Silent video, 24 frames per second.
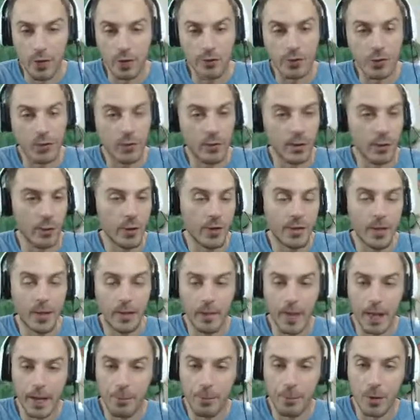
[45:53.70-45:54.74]
you like this video, hit
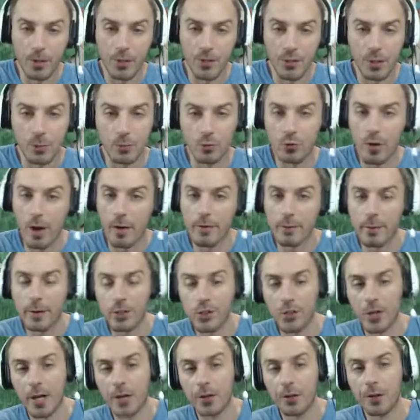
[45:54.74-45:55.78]
that like button, subscribe to my
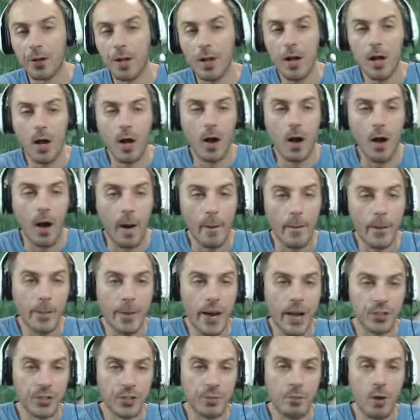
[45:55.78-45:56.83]
channel. I'll be
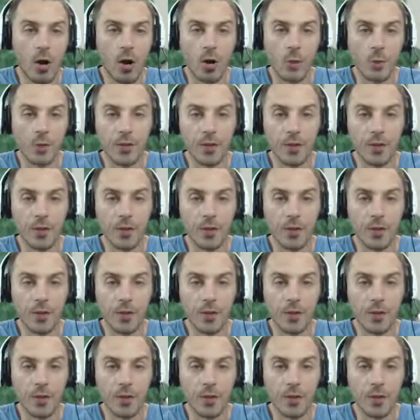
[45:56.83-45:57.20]
back tomorrow